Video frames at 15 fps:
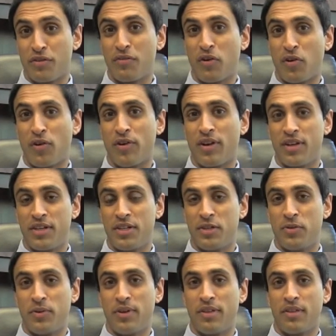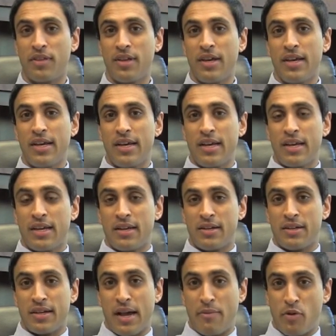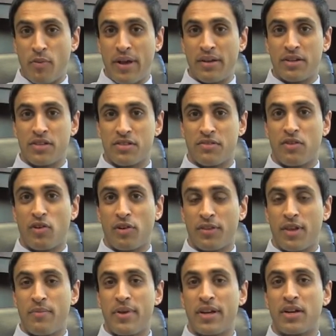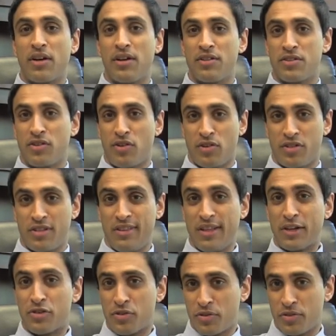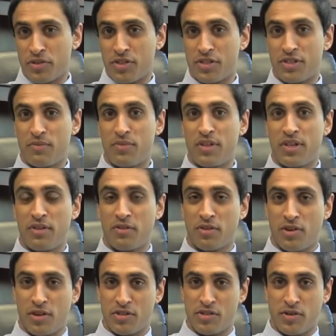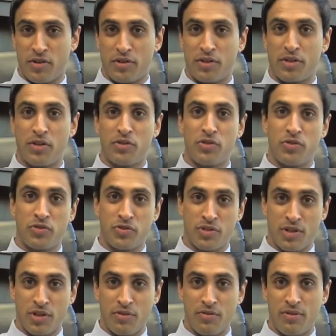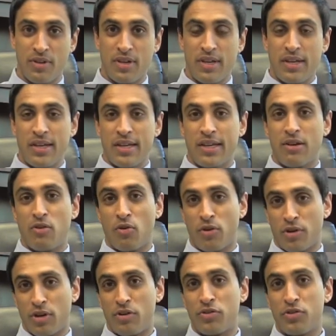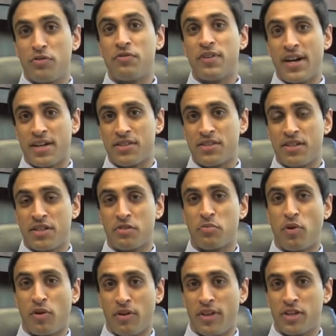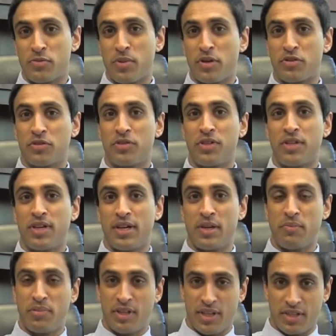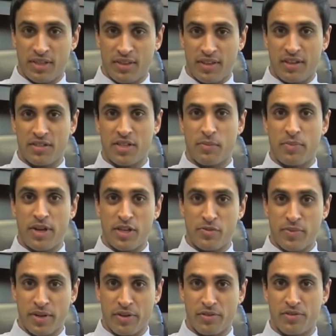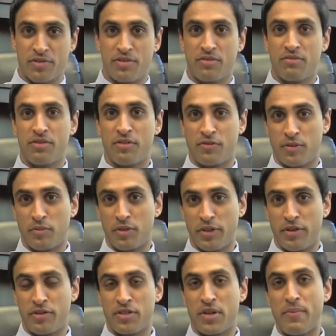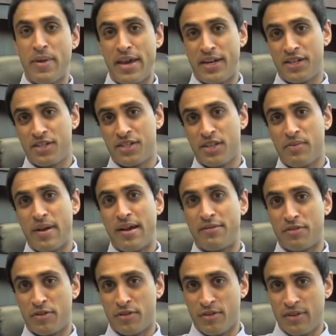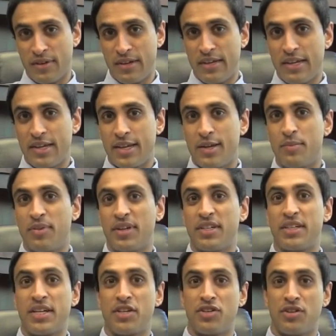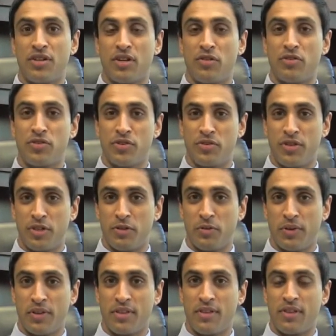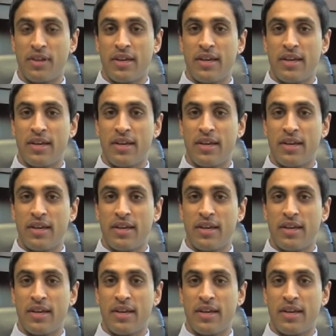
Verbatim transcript: of the heart. I deal with uh, abnormalities of the heart that may cause the heart's electrical system to either cause the heart to go too slow or to go too fast. And as part of that specialty, I implant things like pacemakers, defibrillators. I manage them after implantation. I also deal with